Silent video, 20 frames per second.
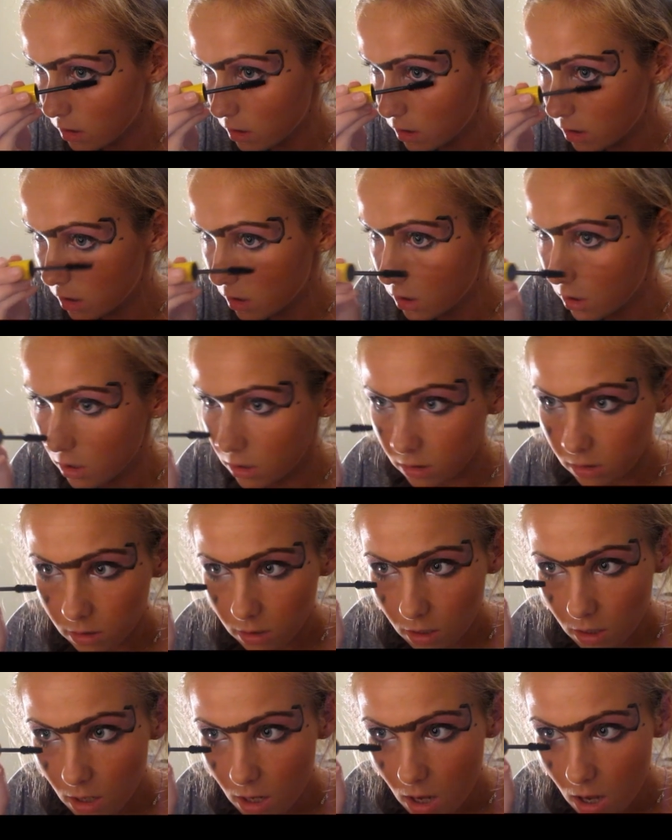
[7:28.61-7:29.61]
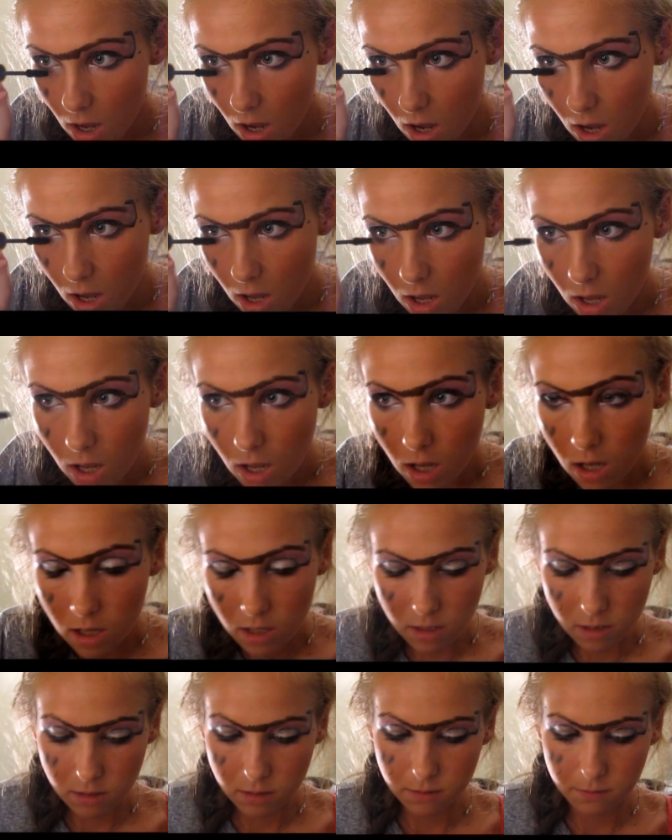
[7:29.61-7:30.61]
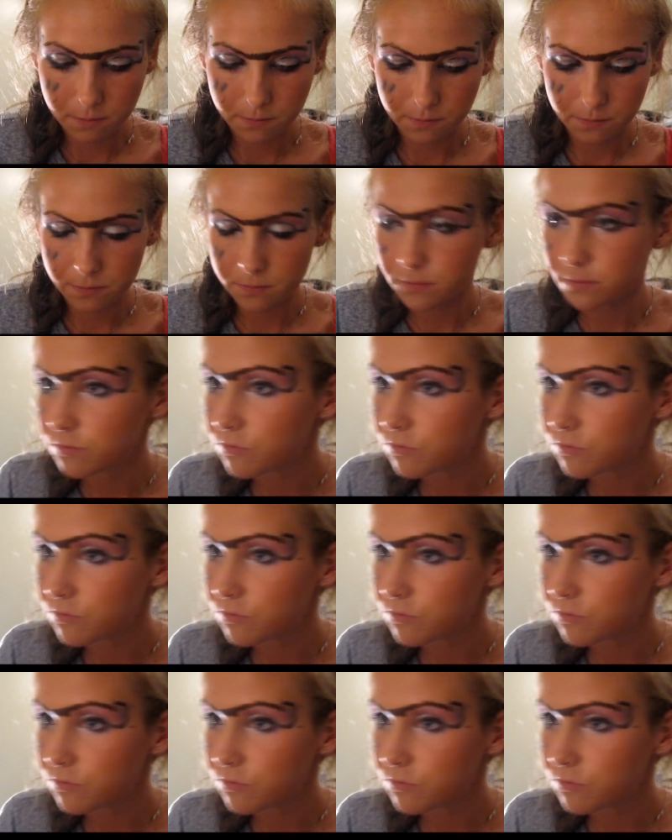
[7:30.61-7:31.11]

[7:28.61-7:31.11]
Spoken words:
Nobody speaks.